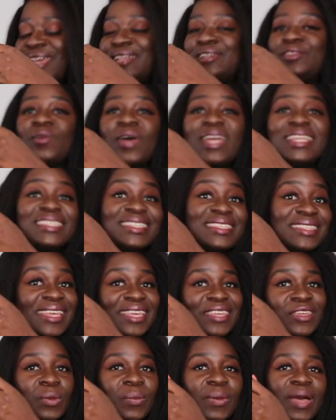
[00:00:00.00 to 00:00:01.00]
trying to
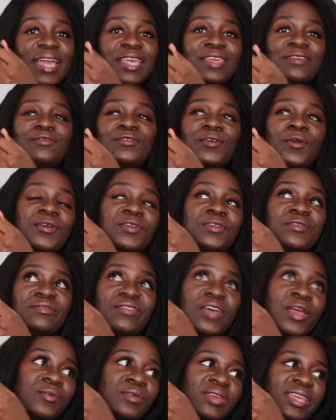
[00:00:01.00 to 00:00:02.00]
nick your bag if you're in a
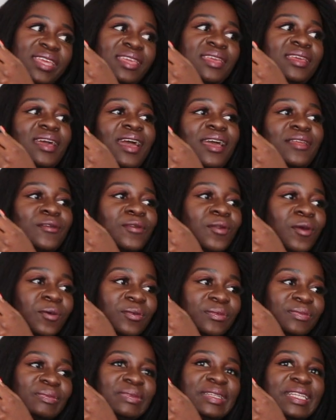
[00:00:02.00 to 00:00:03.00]
very, I don't
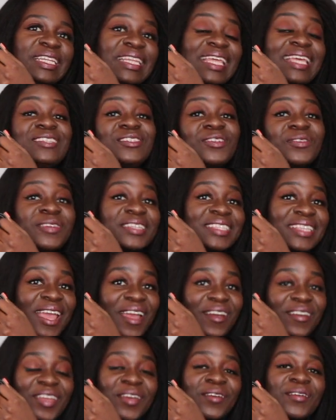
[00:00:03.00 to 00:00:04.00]
know, in a dangerous
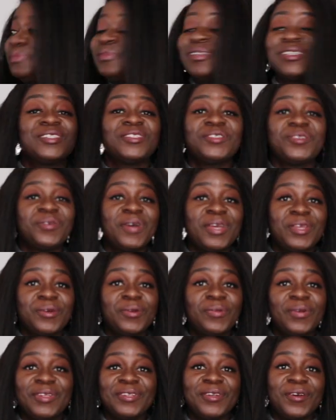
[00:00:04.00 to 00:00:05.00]
area. I'm not sure why you
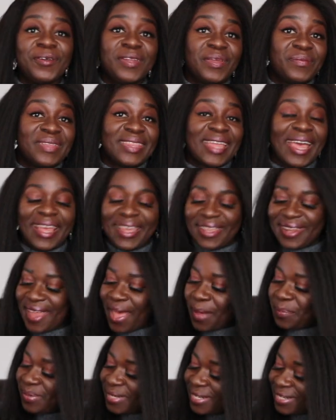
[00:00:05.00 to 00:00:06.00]
want to go there, but that can
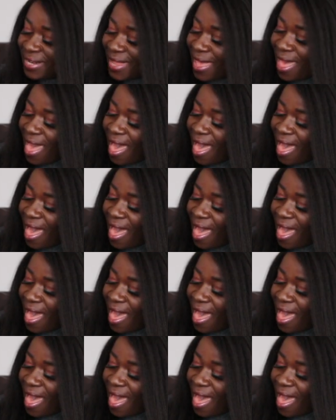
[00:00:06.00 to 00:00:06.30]
happen.